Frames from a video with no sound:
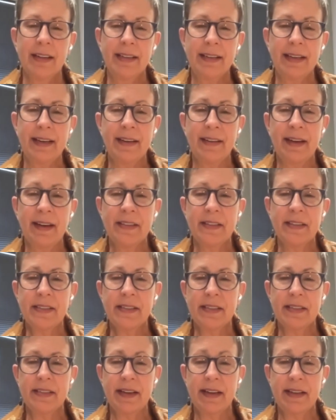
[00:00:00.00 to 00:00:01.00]
Yeah,
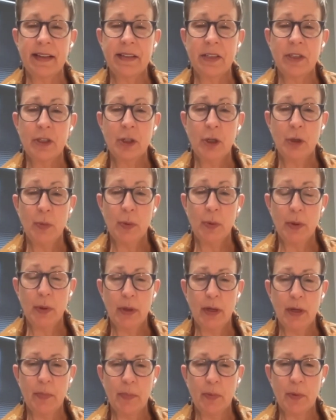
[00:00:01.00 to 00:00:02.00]
that is
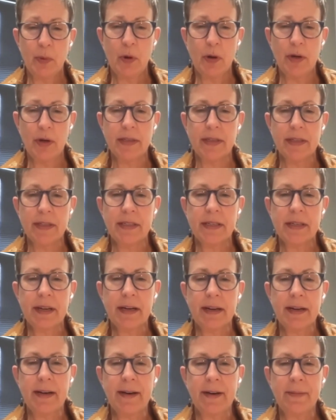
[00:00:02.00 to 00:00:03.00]
super important.
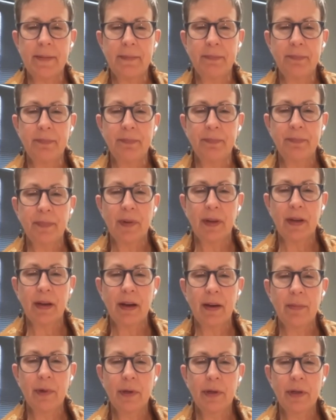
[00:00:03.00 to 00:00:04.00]

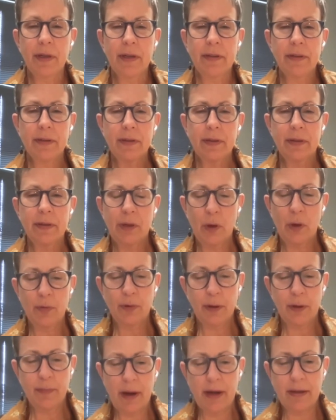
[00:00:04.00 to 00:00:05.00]
I'm going to,
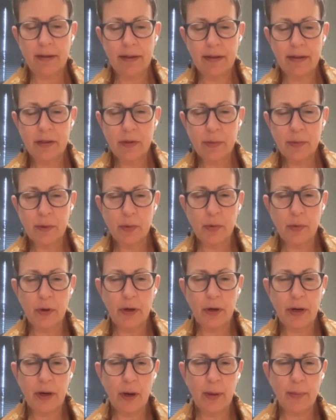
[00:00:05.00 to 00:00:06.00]
hopefully my links will
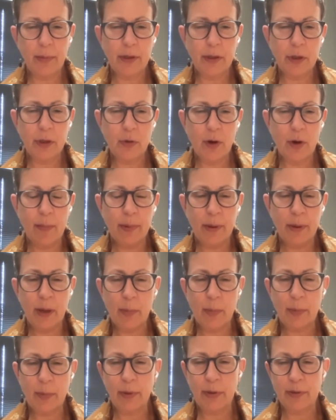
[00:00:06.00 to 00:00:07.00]
work here. I'm going to drop a
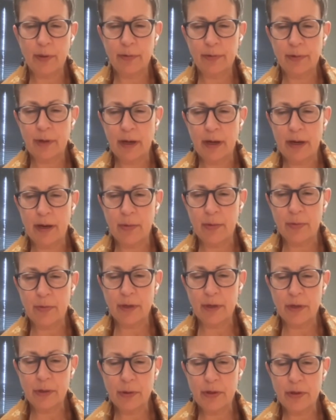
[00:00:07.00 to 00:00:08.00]
couple of
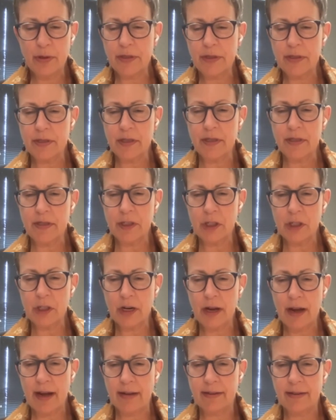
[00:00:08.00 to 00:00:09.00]
resources in the
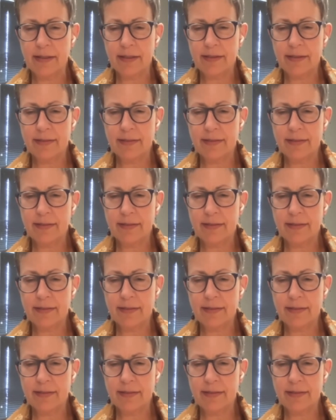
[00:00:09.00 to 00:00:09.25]
chat.